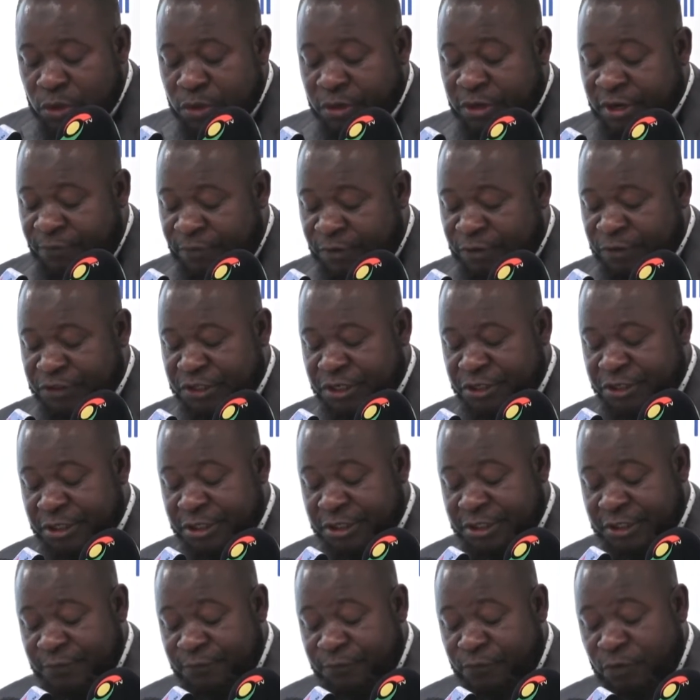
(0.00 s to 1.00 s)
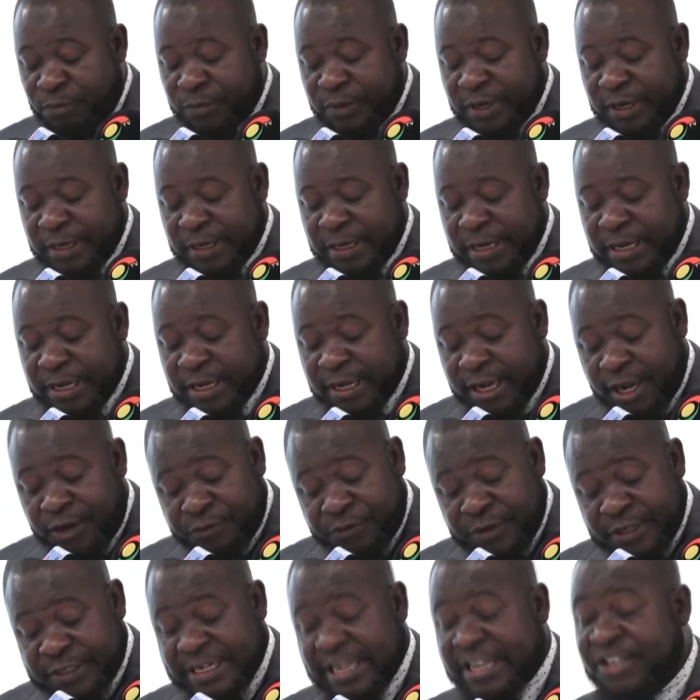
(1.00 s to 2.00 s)
revenue generation from the
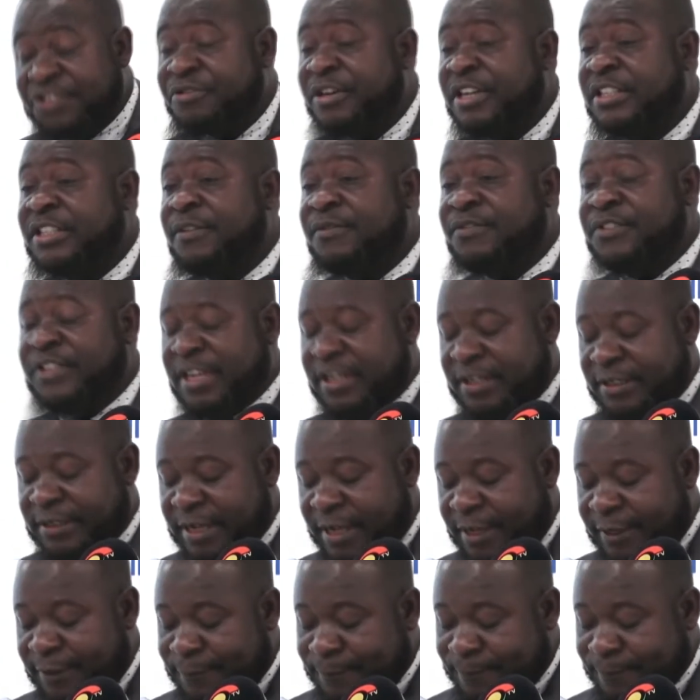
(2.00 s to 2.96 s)
country's extractive sector.